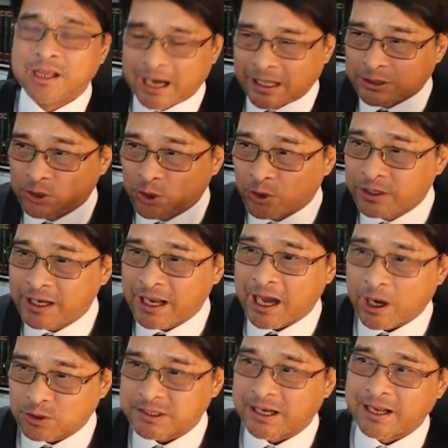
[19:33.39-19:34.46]
At doon
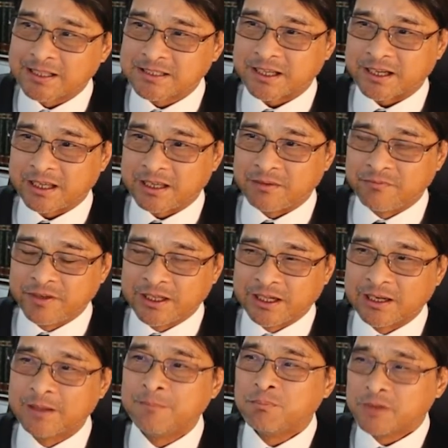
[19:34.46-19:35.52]
lang ako sa lesser
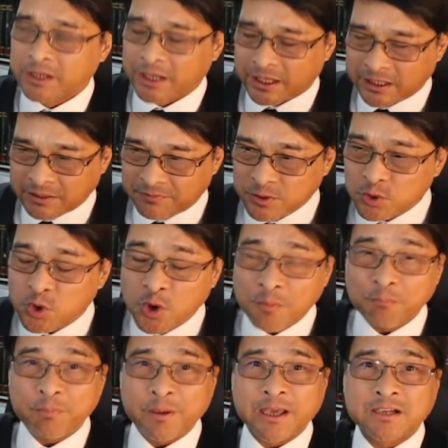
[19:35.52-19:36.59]
evil. And if you
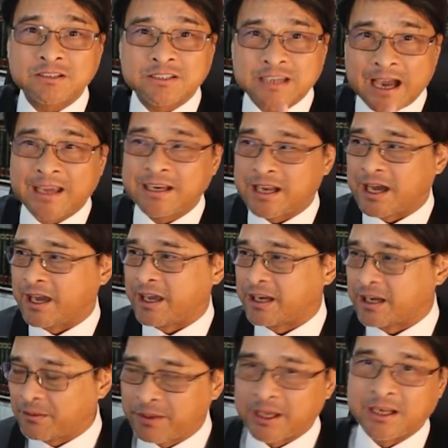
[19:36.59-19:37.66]
compare China
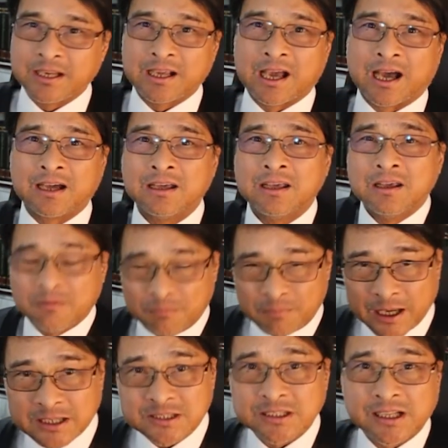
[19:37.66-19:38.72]
and America,
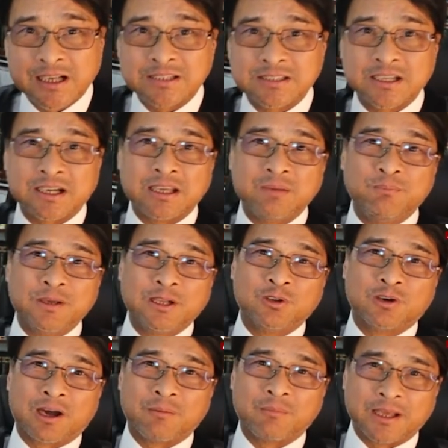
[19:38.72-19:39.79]
much lesser evil
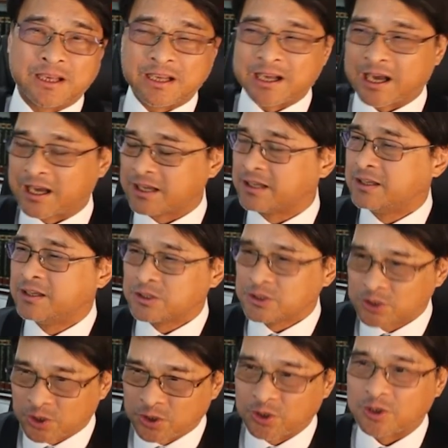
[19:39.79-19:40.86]
yung Amerika.
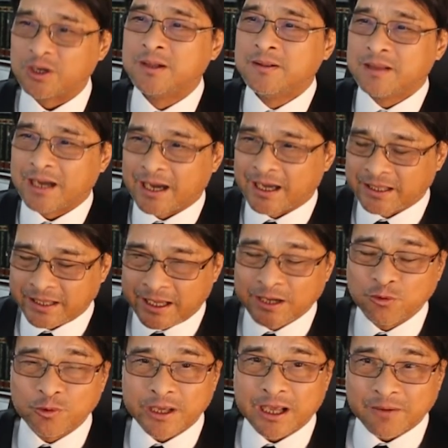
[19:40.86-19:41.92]
So,
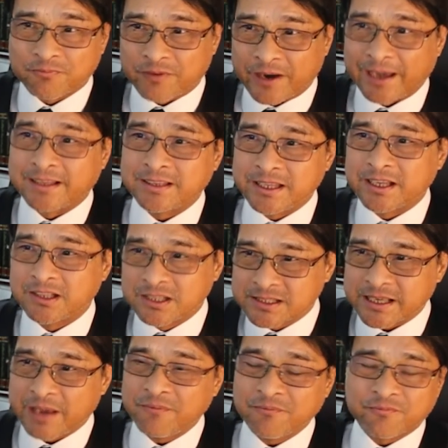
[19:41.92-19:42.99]
and we are fighting the
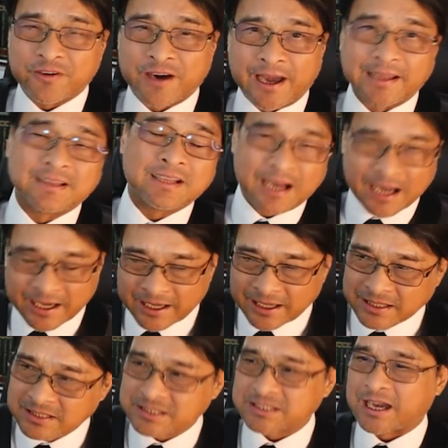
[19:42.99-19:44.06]
same fight
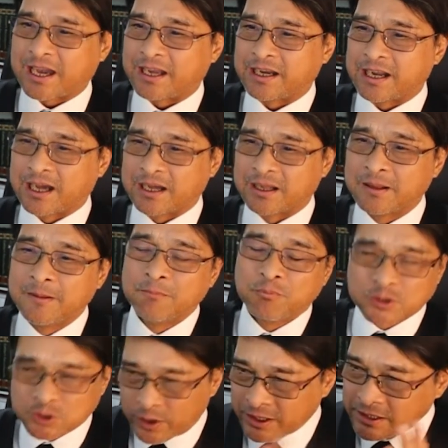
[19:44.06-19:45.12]
against China.
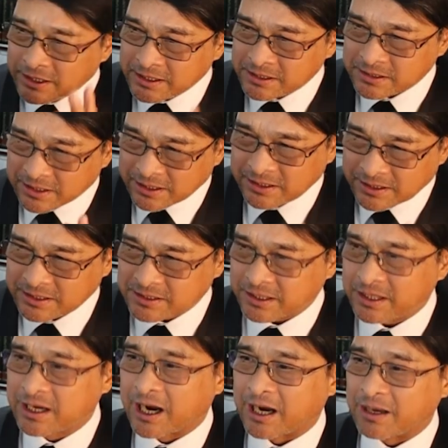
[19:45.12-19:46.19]
So in this
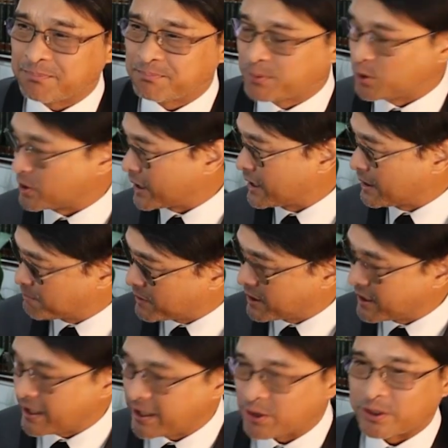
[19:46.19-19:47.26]
regard po, kaya
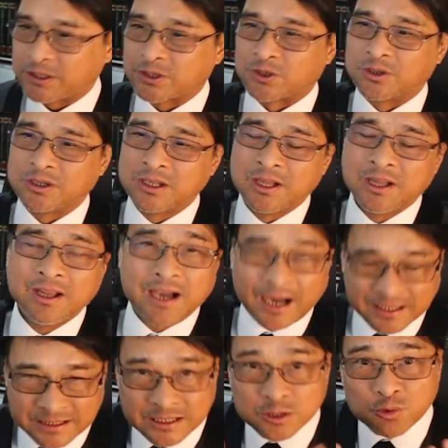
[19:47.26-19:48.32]
pinay ko ito, I
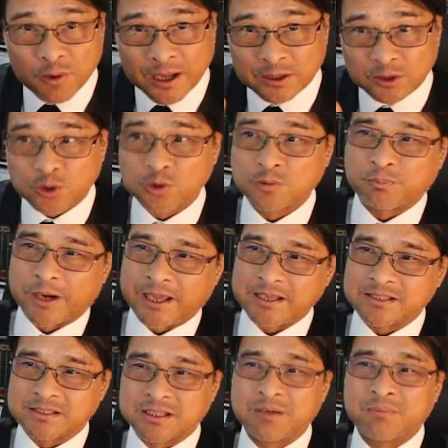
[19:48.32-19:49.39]
just want to
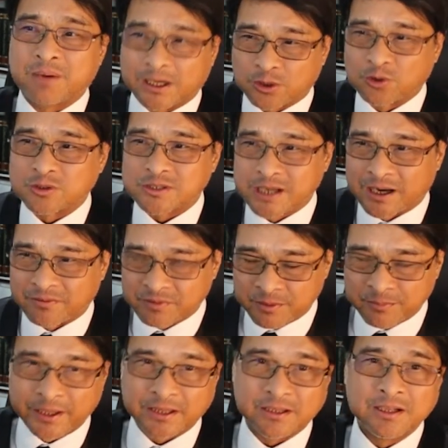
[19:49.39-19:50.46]
praise the Marcos
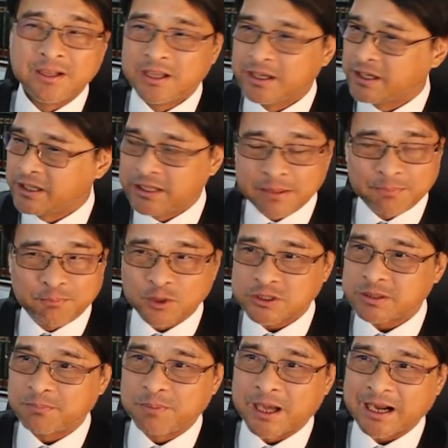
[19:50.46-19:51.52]
government. Hindi po
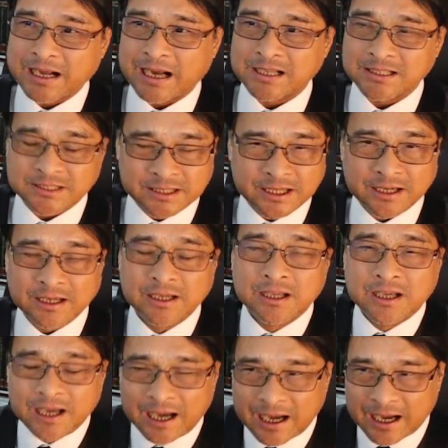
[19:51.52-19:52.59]
si Vlogcaster,
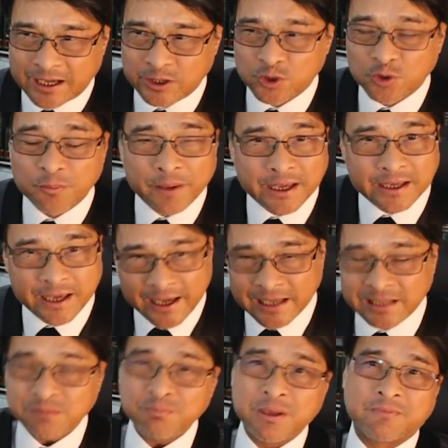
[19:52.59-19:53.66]
you may
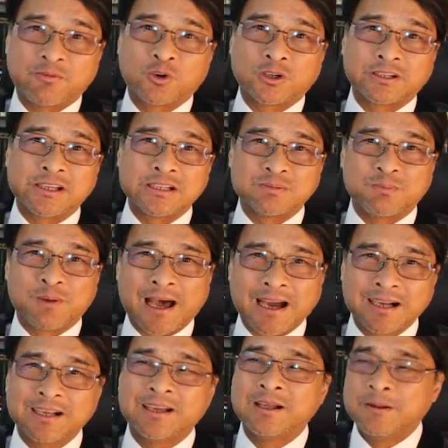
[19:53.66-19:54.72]
hate me for this
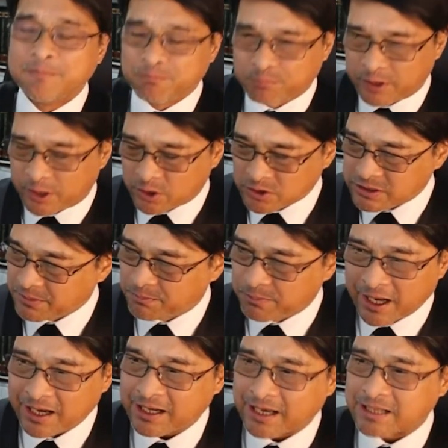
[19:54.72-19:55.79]
vlog, pero si
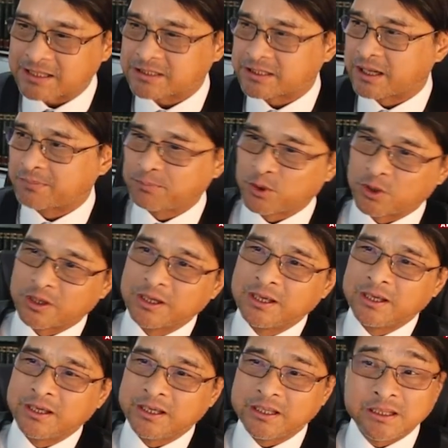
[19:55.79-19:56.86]
Vlogcaster po,
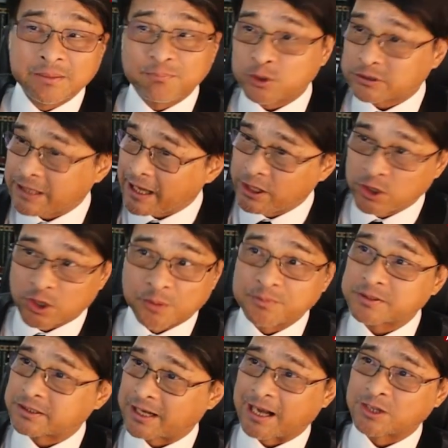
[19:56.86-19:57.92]
hindi po tayo
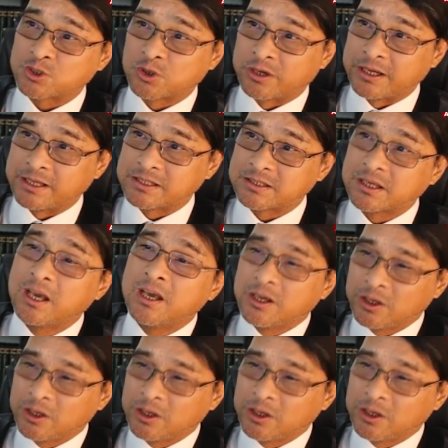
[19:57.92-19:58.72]
obstructionist.